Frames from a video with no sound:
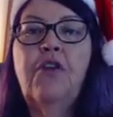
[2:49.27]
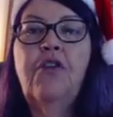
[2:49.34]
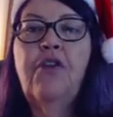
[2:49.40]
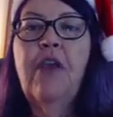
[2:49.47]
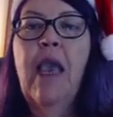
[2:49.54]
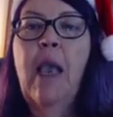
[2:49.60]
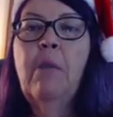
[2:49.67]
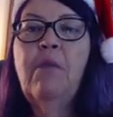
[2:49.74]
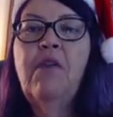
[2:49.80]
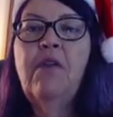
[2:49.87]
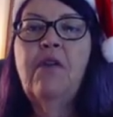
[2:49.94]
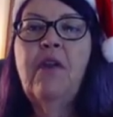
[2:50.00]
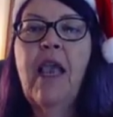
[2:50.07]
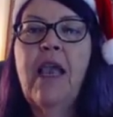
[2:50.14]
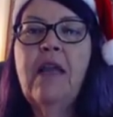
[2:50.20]
To
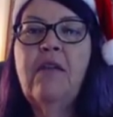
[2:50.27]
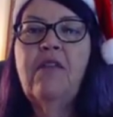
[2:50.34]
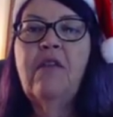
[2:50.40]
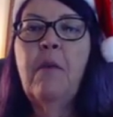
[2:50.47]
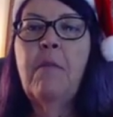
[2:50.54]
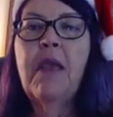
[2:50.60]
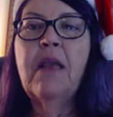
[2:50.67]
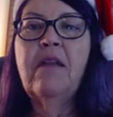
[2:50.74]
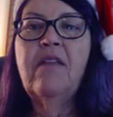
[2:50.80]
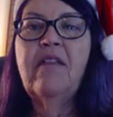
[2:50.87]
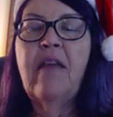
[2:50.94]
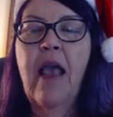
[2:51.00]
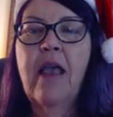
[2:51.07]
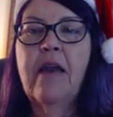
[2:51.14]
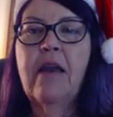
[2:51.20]
gain some
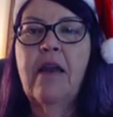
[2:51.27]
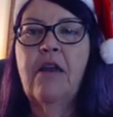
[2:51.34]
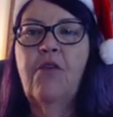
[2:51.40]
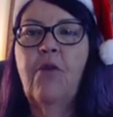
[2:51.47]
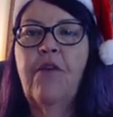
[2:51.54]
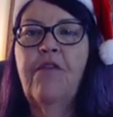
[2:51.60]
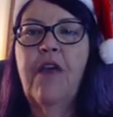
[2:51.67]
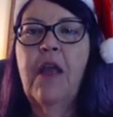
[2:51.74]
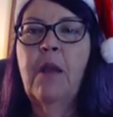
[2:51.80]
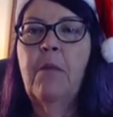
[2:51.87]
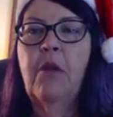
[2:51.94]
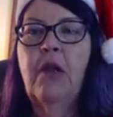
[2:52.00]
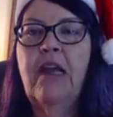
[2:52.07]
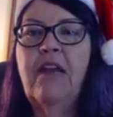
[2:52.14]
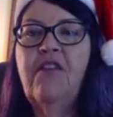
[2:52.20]
insight into
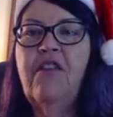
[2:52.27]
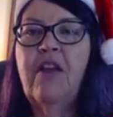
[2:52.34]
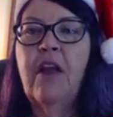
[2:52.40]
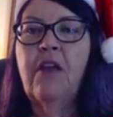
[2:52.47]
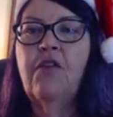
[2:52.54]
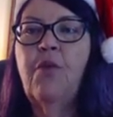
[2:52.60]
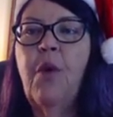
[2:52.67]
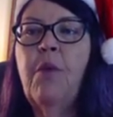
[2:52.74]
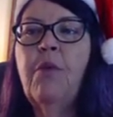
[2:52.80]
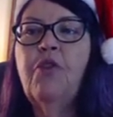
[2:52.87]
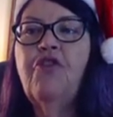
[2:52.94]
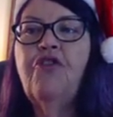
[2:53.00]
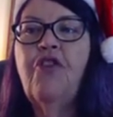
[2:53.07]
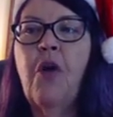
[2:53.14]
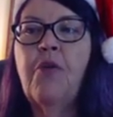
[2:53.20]
available listings, we
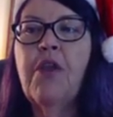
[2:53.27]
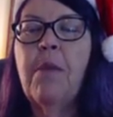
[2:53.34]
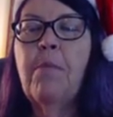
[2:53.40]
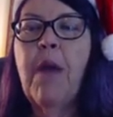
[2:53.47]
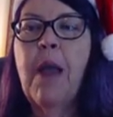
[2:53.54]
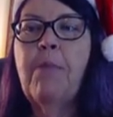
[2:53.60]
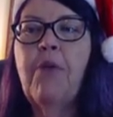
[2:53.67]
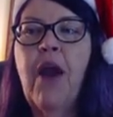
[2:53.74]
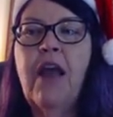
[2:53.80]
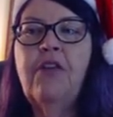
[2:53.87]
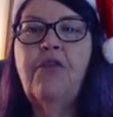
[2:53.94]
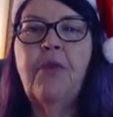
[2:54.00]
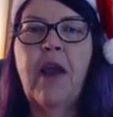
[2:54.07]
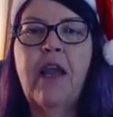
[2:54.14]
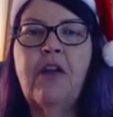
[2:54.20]
will show them by
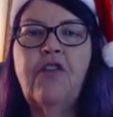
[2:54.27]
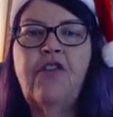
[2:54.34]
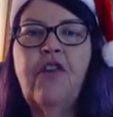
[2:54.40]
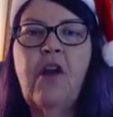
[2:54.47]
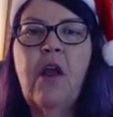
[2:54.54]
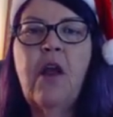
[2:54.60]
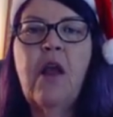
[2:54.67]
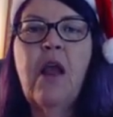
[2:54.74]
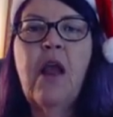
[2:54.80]
price range.